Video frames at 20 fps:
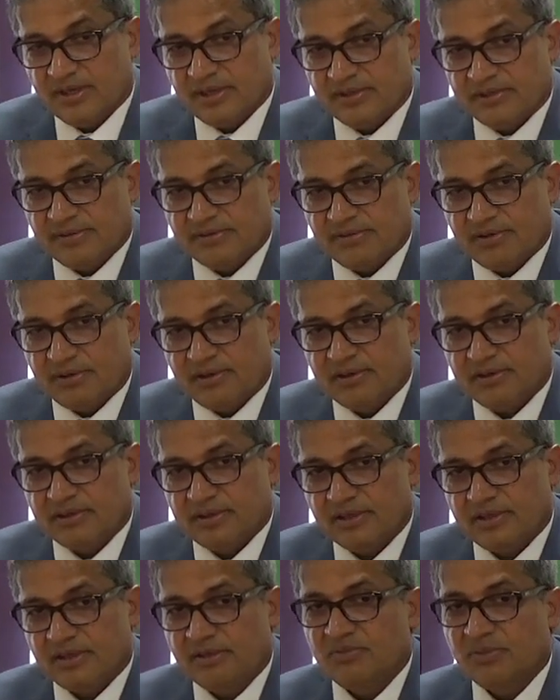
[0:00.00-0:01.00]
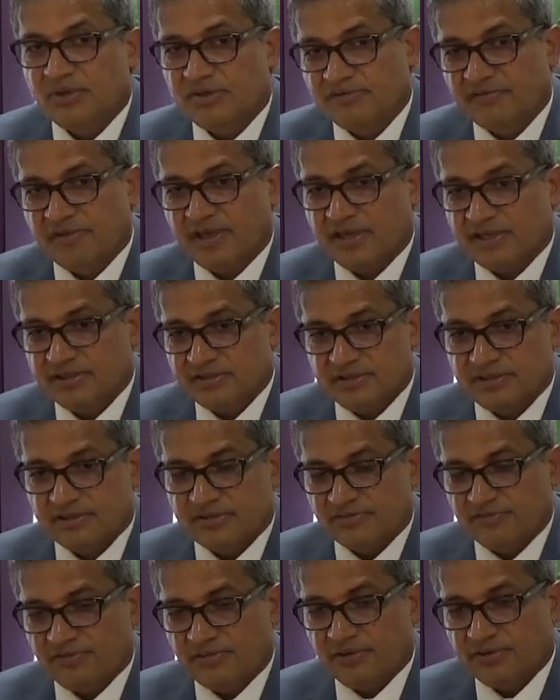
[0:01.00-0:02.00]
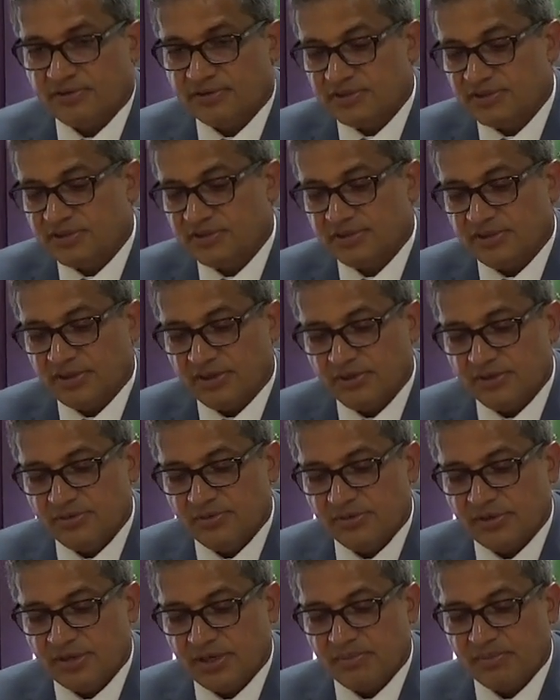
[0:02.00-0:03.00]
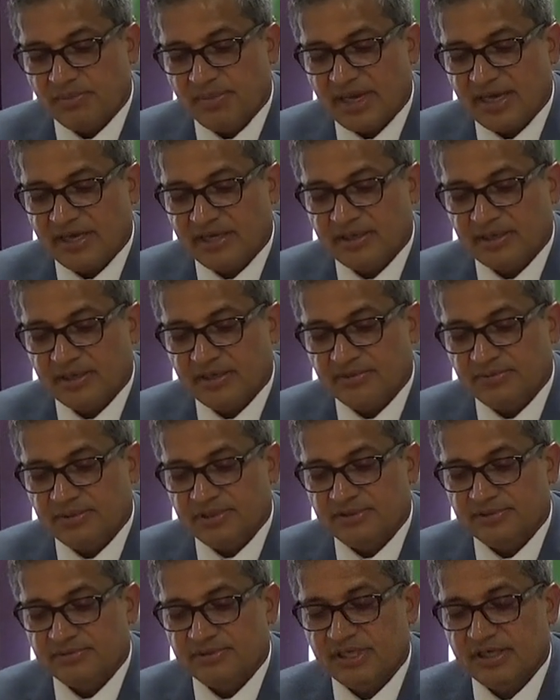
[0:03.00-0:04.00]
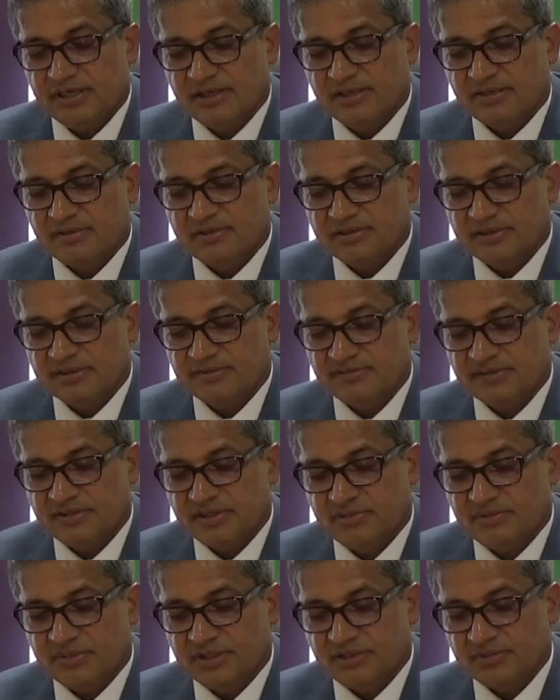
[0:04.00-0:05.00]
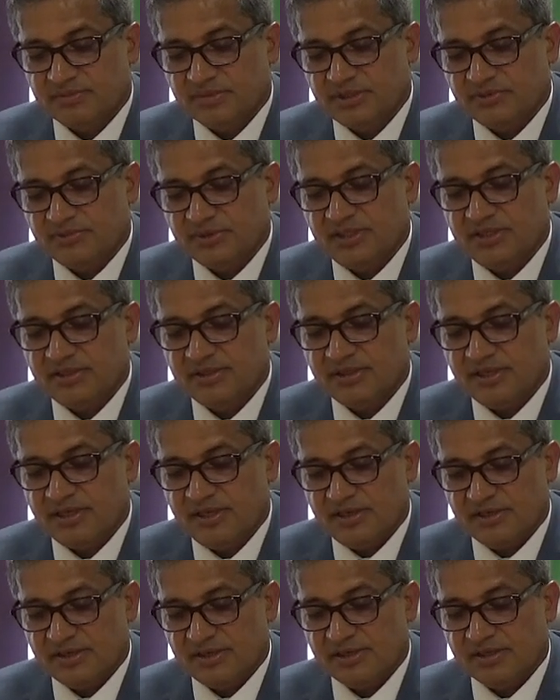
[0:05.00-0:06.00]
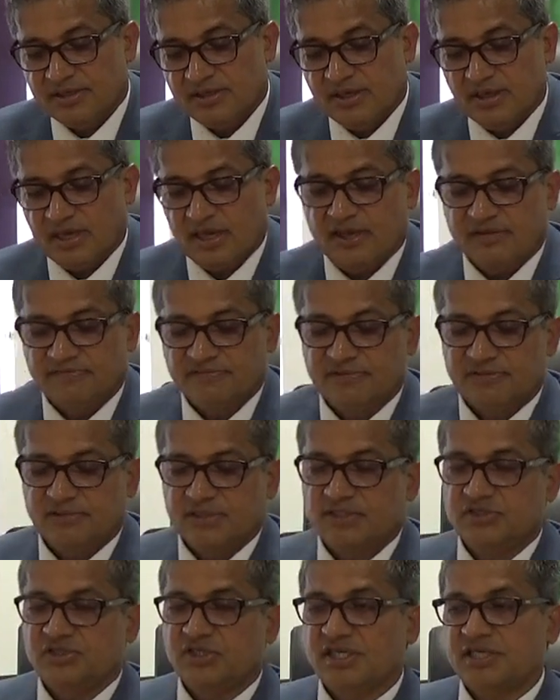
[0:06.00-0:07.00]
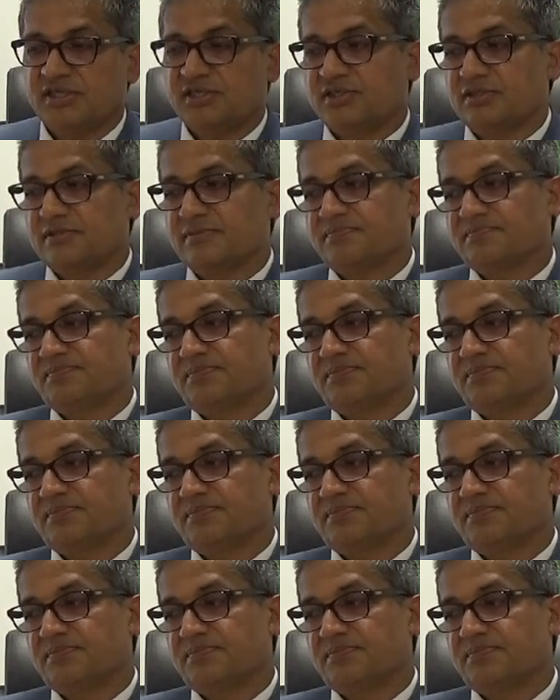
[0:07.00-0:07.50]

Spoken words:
There are a number of cases, of course, who come back with reoccurrence of symptoms within the year after an injection.